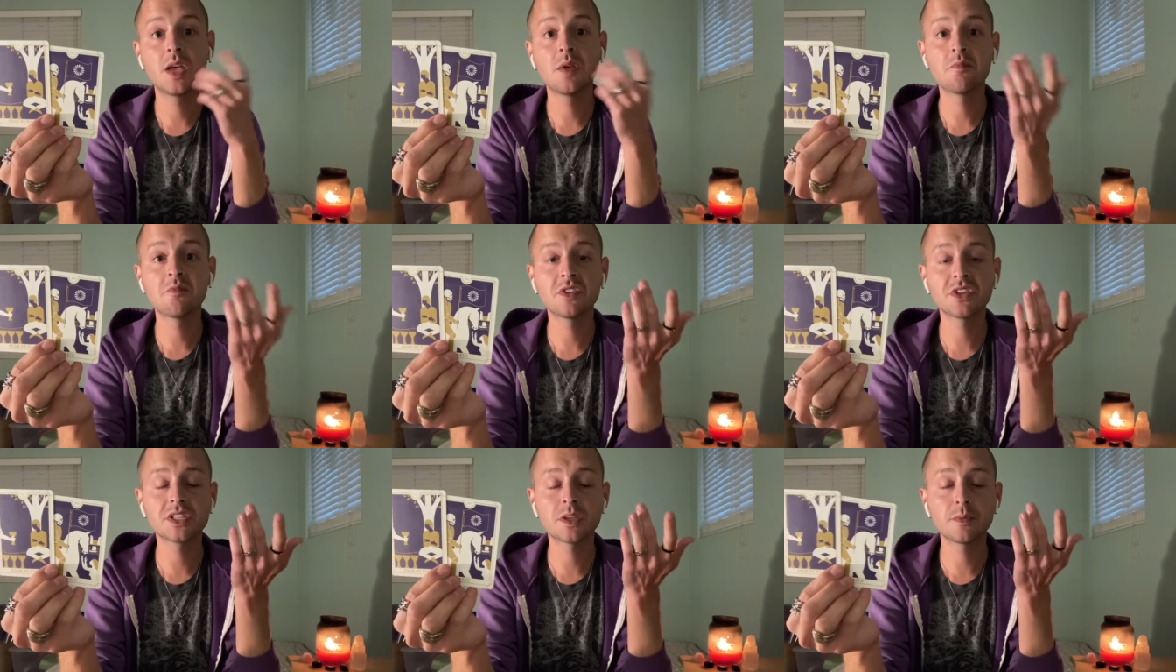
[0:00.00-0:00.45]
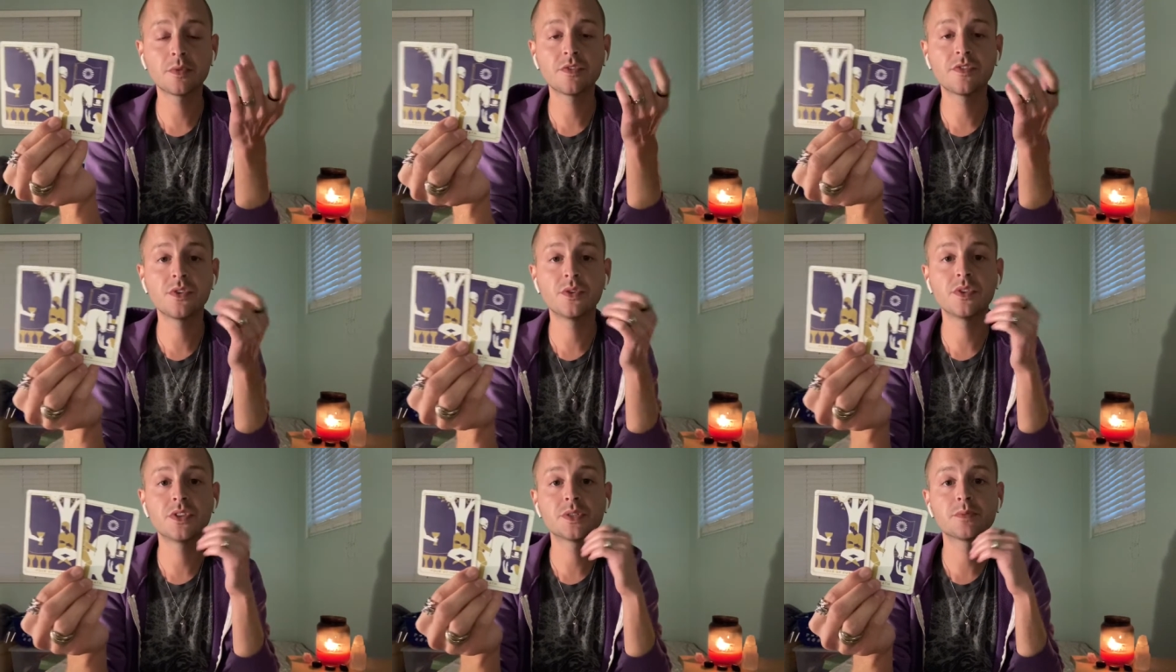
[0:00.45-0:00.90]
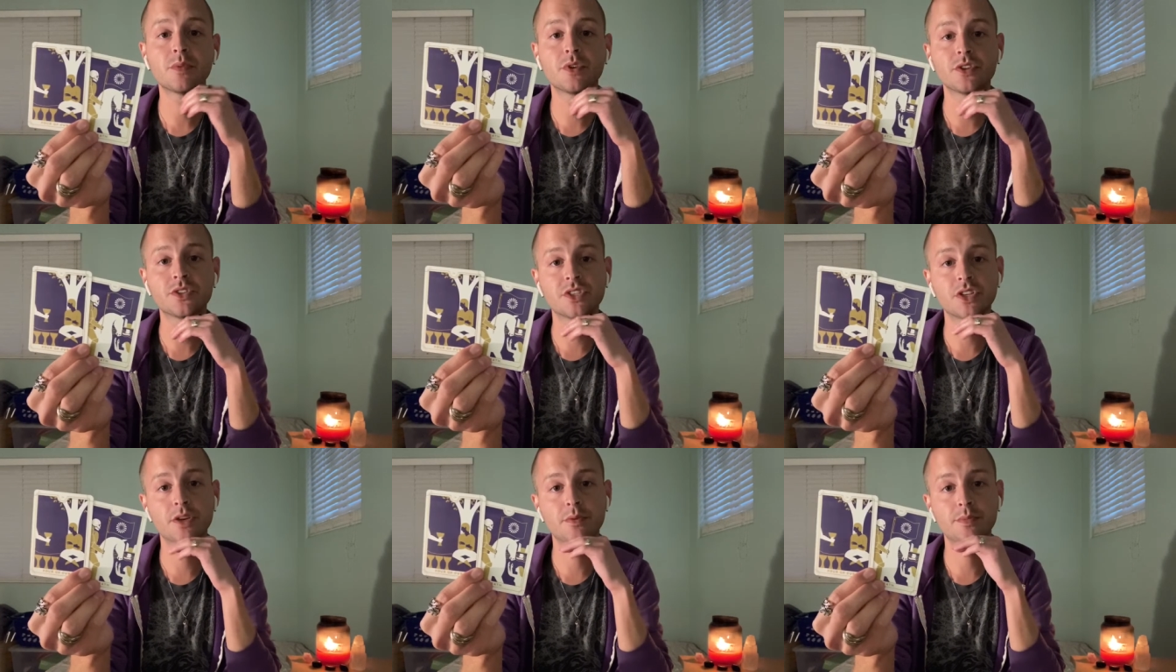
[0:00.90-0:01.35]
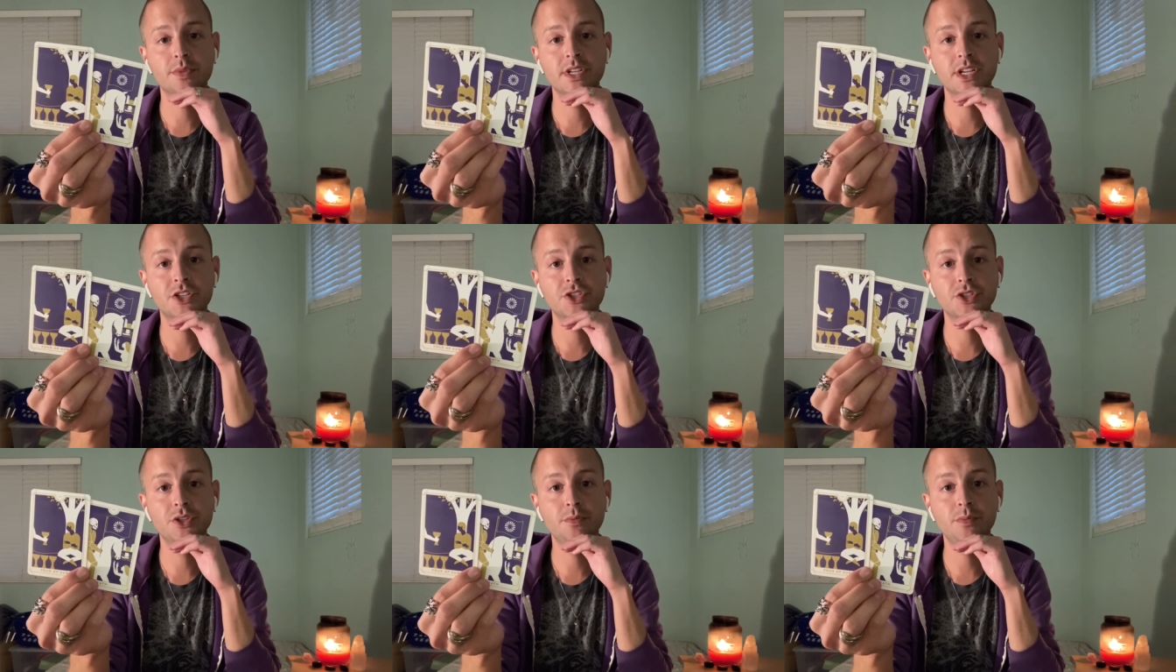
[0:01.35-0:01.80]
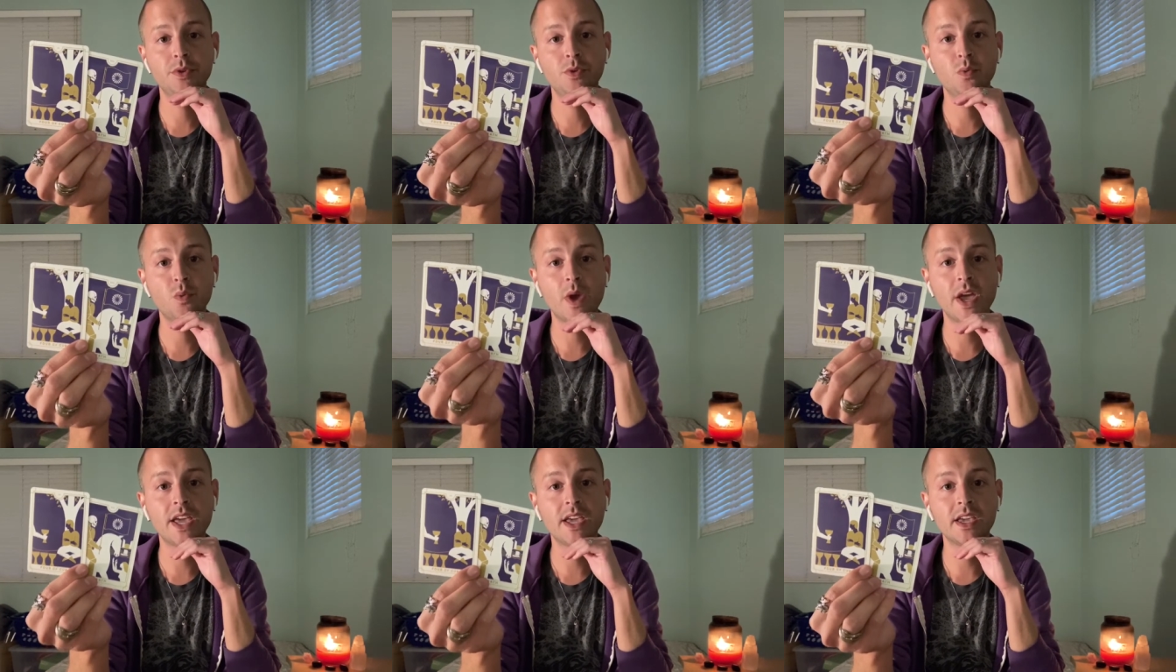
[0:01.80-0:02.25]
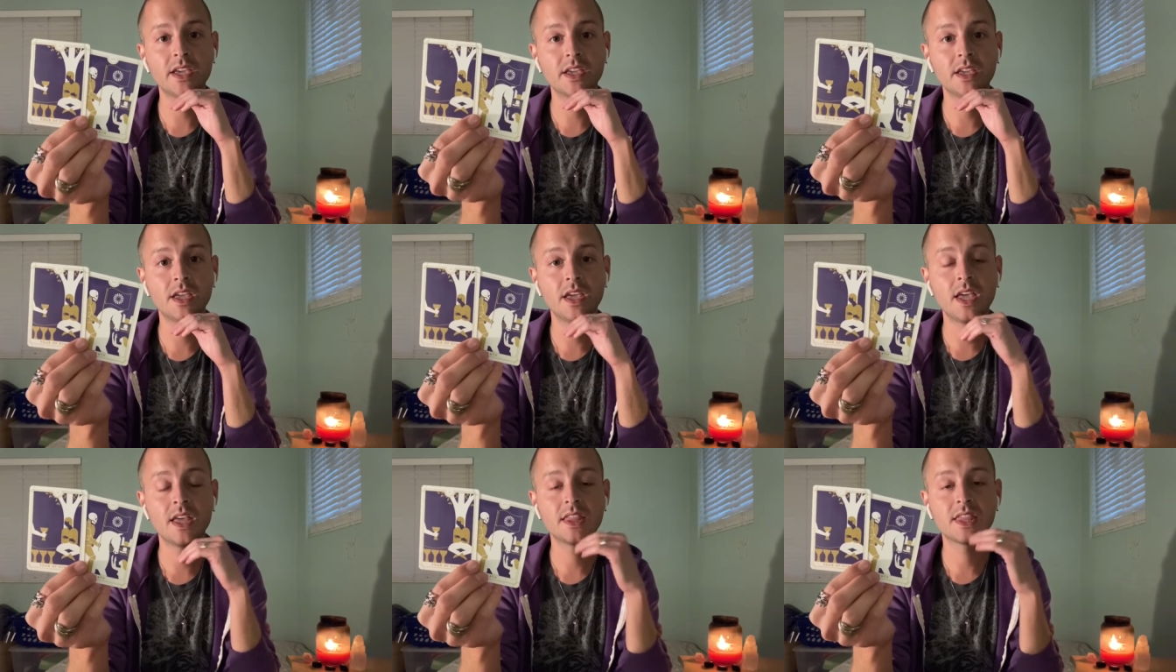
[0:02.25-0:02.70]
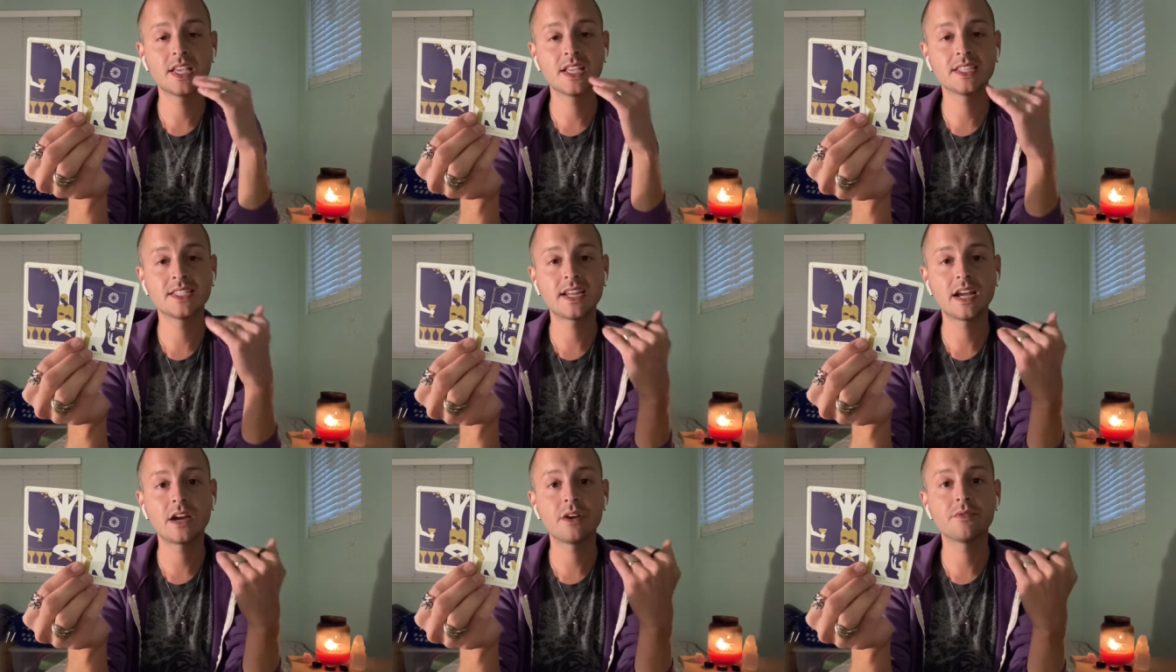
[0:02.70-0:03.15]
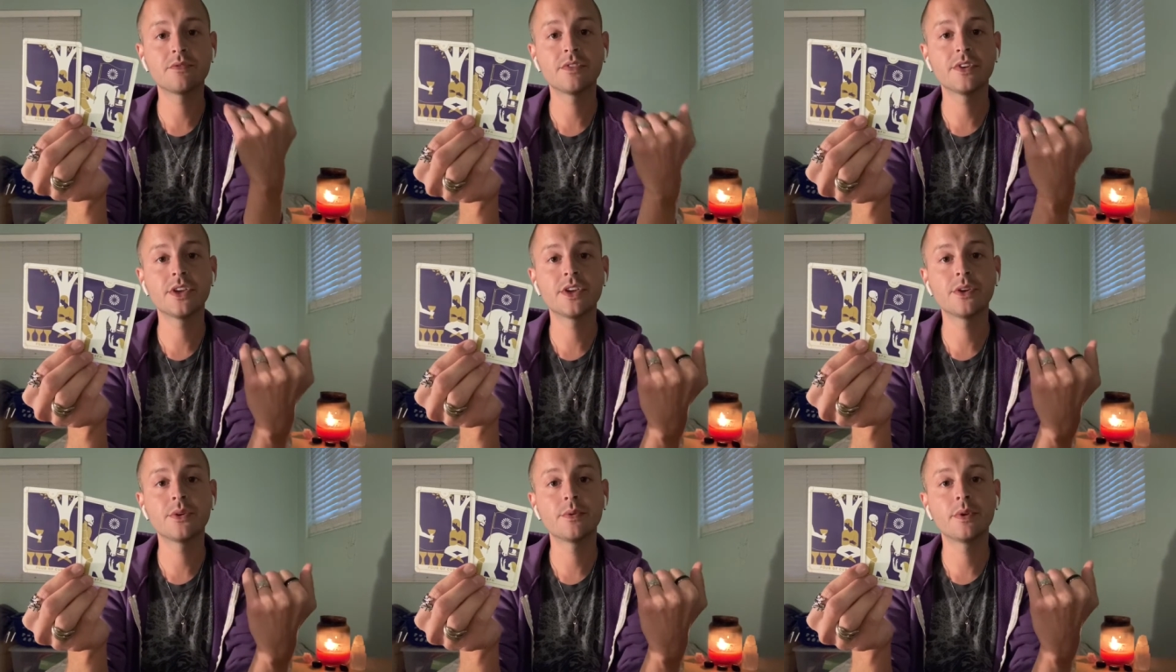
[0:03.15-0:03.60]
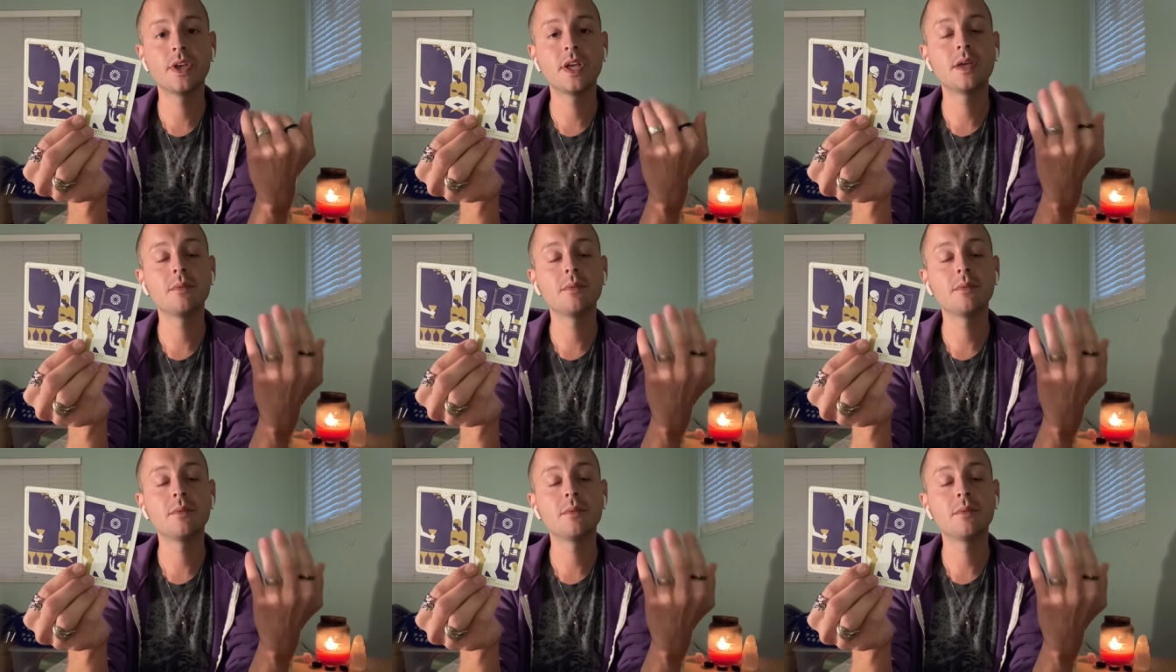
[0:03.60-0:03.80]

For some of you, this person could potentially be weighing things down for you,